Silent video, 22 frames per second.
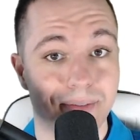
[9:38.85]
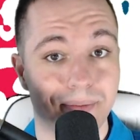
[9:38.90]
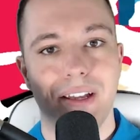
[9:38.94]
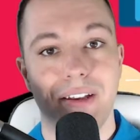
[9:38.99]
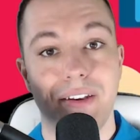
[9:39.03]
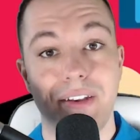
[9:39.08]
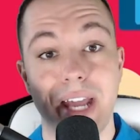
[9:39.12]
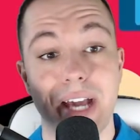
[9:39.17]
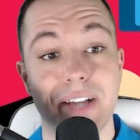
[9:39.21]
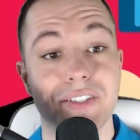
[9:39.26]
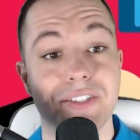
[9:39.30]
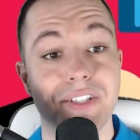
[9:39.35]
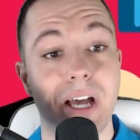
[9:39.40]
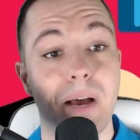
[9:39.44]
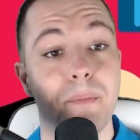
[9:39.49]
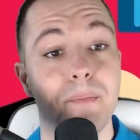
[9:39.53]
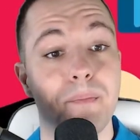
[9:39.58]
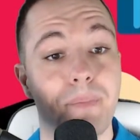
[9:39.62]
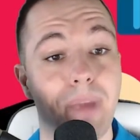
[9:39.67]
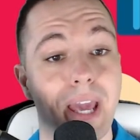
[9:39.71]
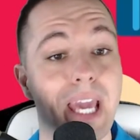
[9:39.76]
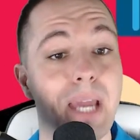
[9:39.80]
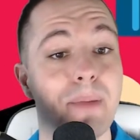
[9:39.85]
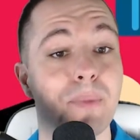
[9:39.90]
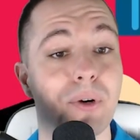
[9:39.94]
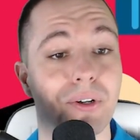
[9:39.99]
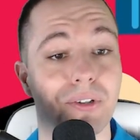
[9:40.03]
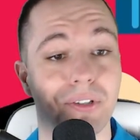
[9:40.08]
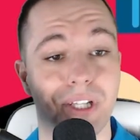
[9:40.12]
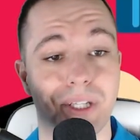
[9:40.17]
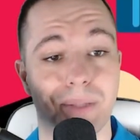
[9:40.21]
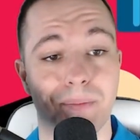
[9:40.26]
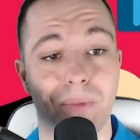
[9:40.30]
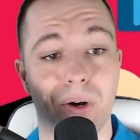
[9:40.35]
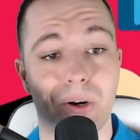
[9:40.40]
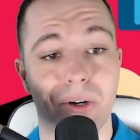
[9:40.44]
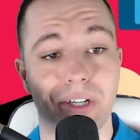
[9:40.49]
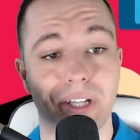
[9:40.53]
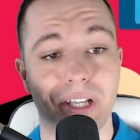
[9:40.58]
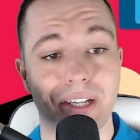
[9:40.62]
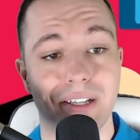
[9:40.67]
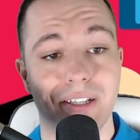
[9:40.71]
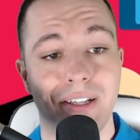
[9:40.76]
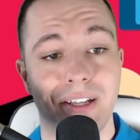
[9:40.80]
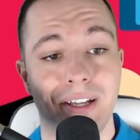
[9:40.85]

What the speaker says: Next up, pay-per-click marketing.